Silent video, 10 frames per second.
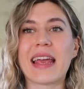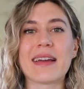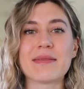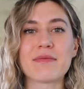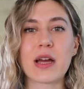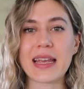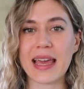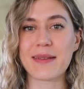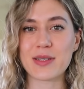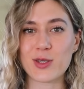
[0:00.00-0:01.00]
it when it
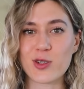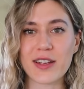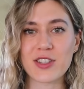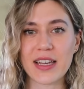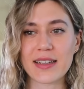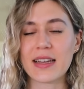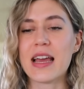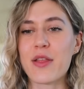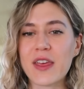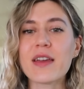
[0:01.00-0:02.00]
came to stretching.
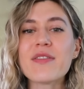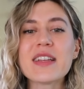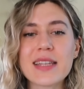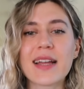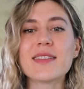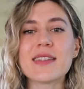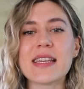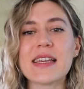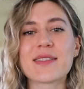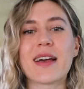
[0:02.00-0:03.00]
Think of
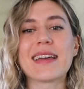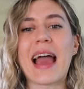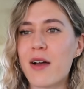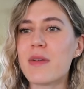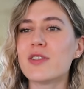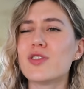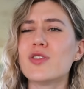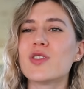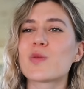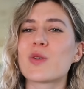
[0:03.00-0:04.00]
intensity as like how much you
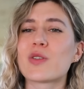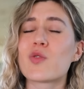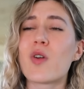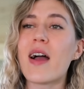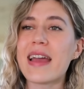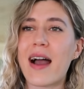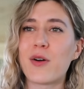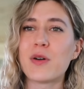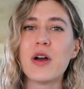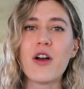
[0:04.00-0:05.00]
just want to cry
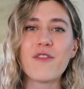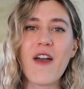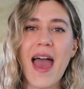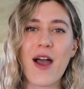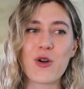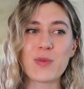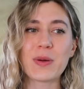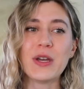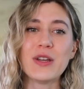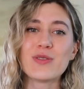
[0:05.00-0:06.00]
out for help
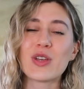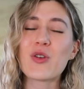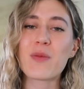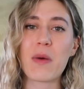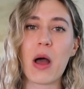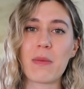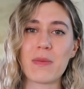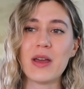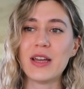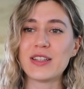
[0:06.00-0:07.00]
to your
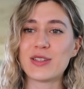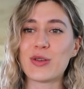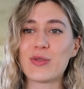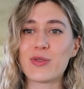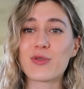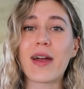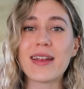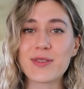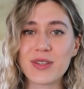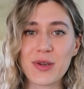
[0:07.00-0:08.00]
mum to
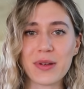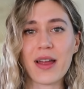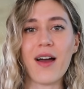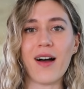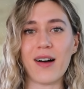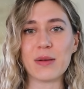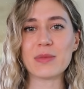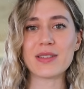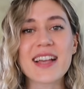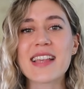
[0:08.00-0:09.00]
cradle you in her
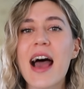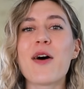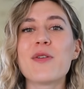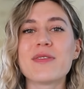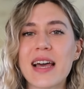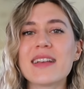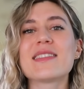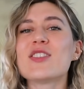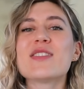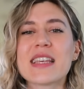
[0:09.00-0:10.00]
arms.
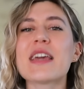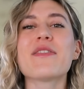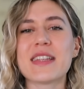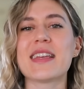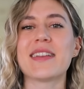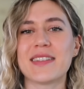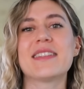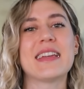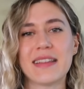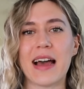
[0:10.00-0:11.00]
Just think of
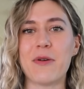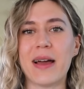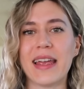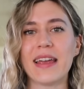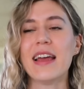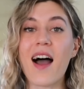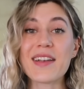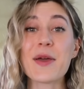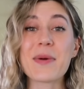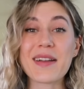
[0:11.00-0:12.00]
intensity in that way. I
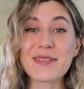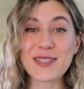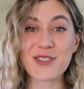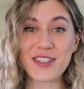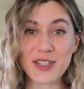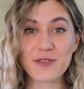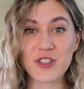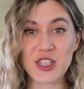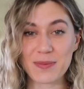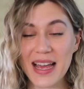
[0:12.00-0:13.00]
know when I was stretching for
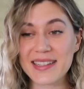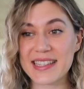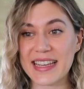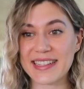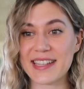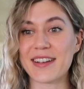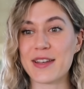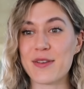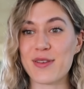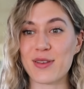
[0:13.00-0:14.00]
gymnastics, I
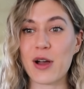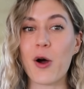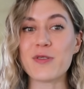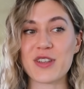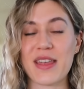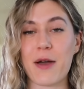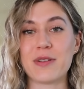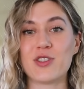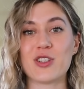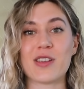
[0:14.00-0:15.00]
know that the culture there
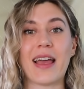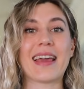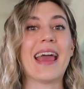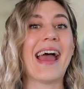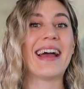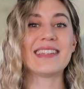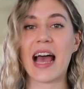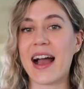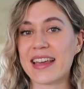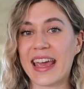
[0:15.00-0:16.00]
was just like,
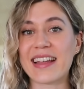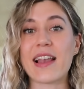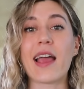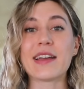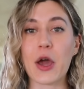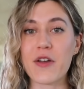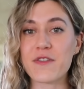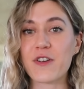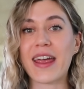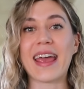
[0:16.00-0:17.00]
attack it, like go
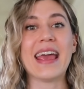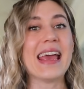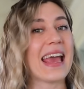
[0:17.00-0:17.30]
for it.